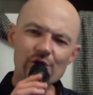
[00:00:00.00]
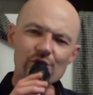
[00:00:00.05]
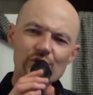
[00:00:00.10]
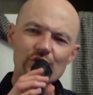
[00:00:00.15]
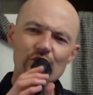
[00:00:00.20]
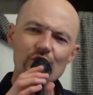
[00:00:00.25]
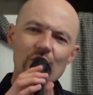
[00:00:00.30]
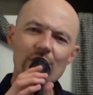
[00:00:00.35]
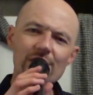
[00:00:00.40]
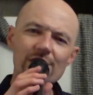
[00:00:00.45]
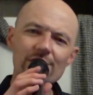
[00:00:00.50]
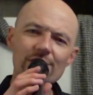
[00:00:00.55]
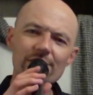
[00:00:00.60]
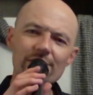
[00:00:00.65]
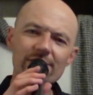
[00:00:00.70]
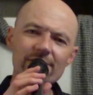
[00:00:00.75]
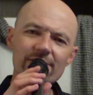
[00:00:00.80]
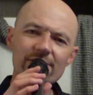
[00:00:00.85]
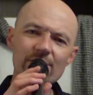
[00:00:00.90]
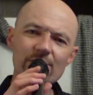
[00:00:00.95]
Do I
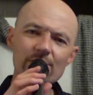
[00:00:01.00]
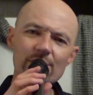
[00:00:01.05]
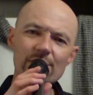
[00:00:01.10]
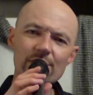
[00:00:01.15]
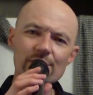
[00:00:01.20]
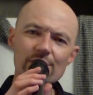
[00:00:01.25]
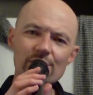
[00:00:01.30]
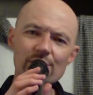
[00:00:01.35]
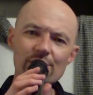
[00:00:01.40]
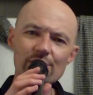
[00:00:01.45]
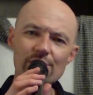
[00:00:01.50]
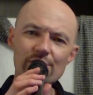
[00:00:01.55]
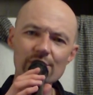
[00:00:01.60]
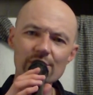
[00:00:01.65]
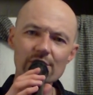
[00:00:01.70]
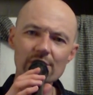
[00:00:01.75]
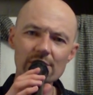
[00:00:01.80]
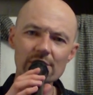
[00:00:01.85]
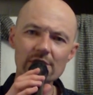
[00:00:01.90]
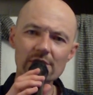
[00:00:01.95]
look
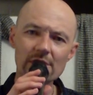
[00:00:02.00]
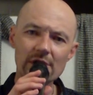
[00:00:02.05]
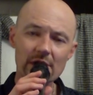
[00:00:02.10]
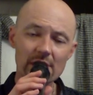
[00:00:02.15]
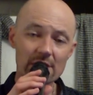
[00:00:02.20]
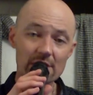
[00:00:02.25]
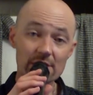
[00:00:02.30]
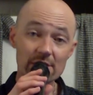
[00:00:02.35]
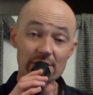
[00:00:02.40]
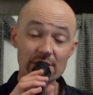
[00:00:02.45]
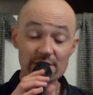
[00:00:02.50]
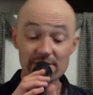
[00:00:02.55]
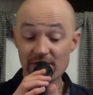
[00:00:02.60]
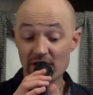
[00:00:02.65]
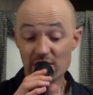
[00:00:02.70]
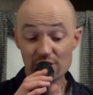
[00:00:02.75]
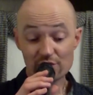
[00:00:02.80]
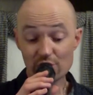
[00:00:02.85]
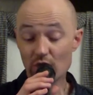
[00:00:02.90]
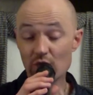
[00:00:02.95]
familiar? If
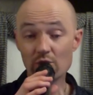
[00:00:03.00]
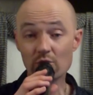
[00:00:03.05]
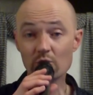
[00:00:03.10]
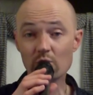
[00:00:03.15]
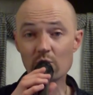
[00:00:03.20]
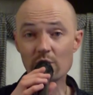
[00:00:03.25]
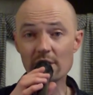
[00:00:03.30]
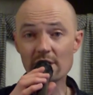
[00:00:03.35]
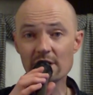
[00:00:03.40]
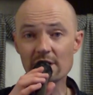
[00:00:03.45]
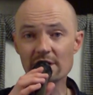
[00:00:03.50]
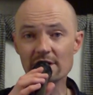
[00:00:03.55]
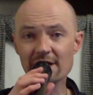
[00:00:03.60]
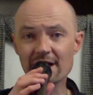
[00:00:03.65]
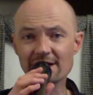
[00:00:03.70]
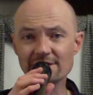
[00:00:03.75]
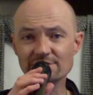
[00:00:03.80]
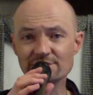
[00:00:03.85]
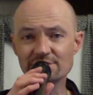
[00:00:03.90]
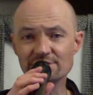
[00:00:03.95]
I don't, well,
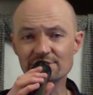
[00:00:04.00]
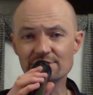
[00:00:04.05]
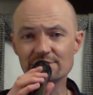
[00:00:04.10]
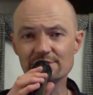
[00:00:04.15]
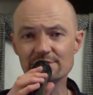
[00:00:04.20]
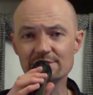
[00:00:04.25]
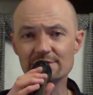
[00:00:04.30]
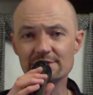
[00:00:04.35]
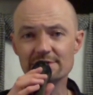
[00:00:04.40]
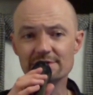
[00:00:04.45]
I should.